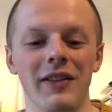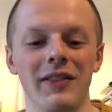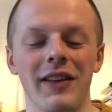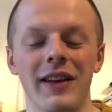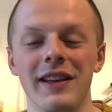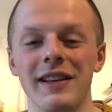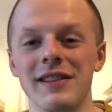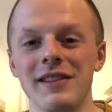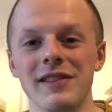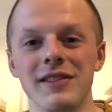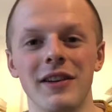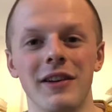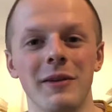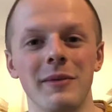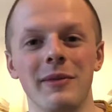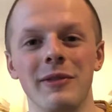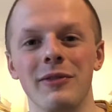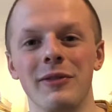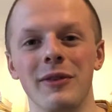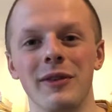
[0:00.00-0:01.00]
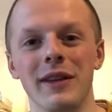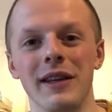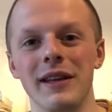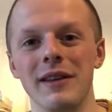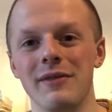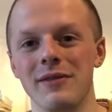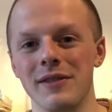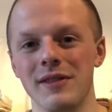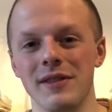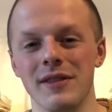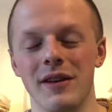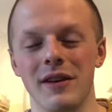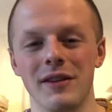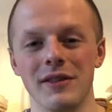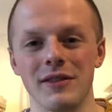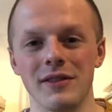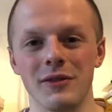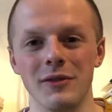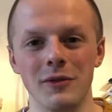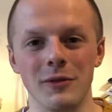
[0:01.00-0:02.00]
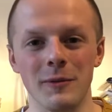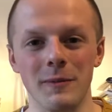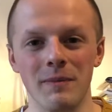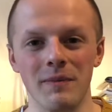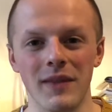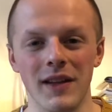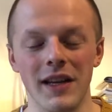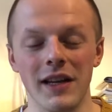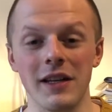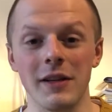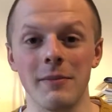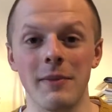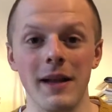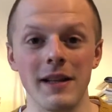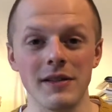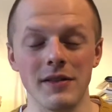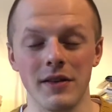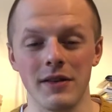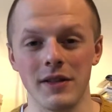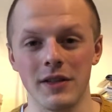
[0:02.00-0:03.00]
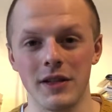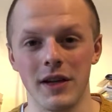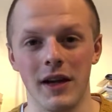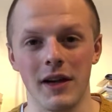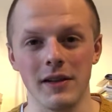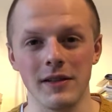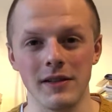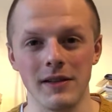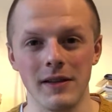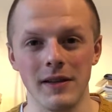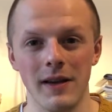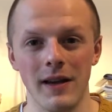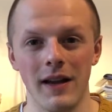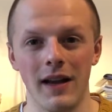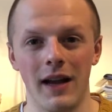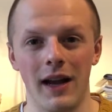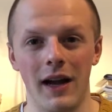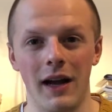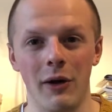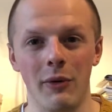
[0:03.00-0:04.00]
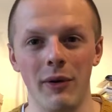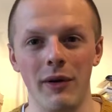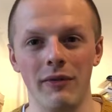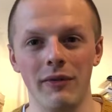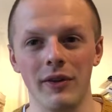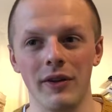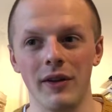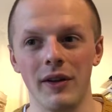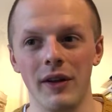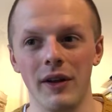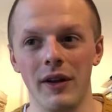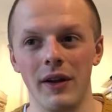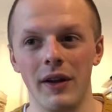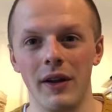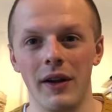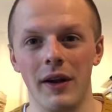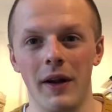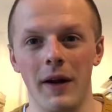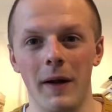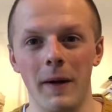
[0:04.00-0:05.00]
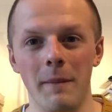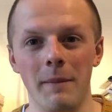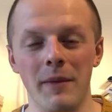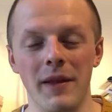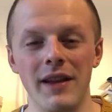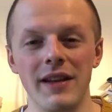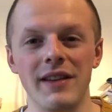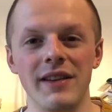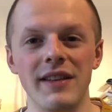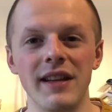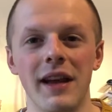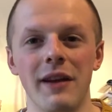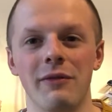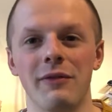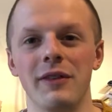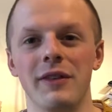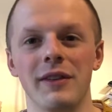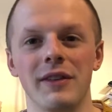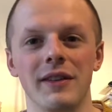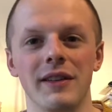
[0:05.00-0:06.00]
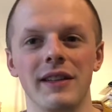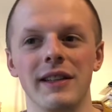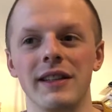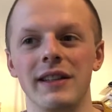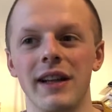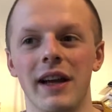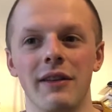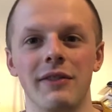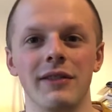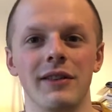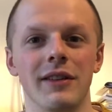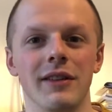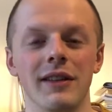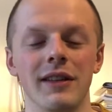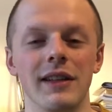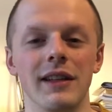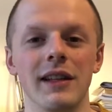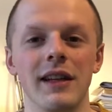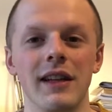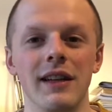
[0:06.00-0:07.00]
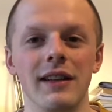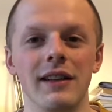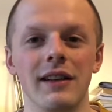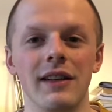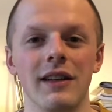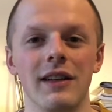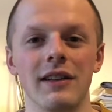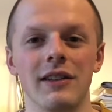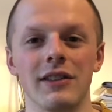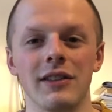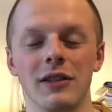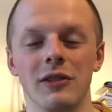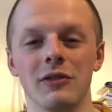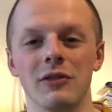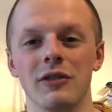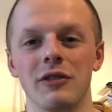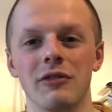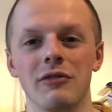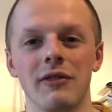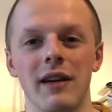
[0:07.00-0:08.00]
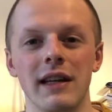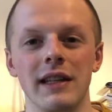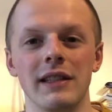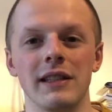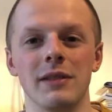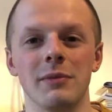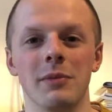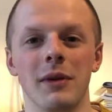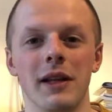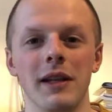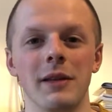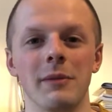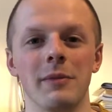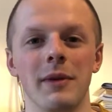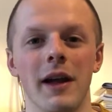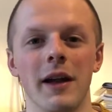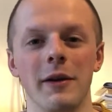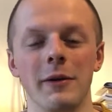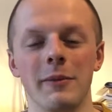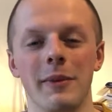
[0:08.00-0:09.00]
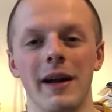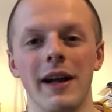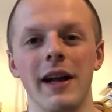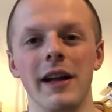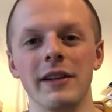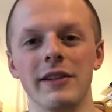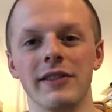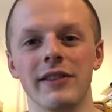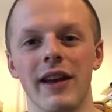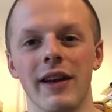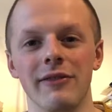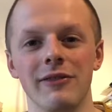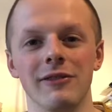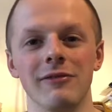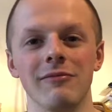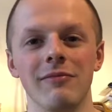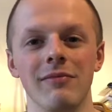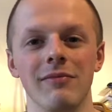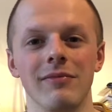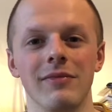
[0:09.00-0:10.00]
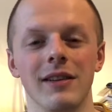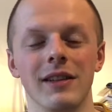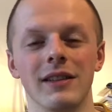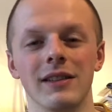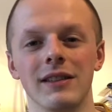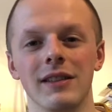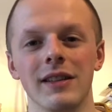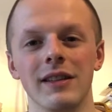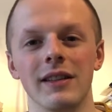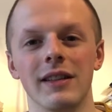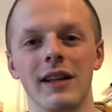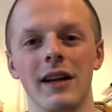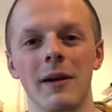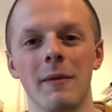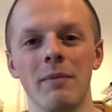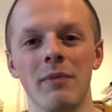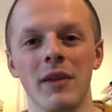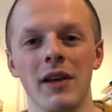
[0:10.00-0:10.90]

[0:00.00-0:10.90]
They can start before they even start school. It depends on the child. However, definitely children are ready to play the piano by age 7, I can tell you that.